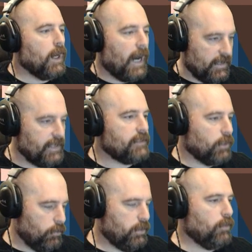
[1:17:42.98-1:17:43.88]
I think
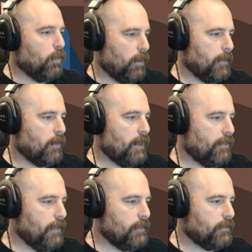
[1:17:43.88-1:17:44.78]
so too, water bottle. I
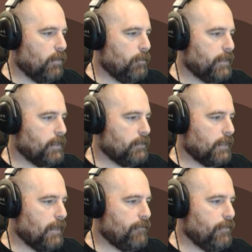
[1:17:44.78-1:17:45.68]
think so, because
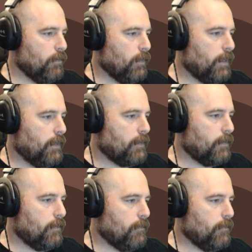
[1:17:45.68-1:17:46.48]
I feel like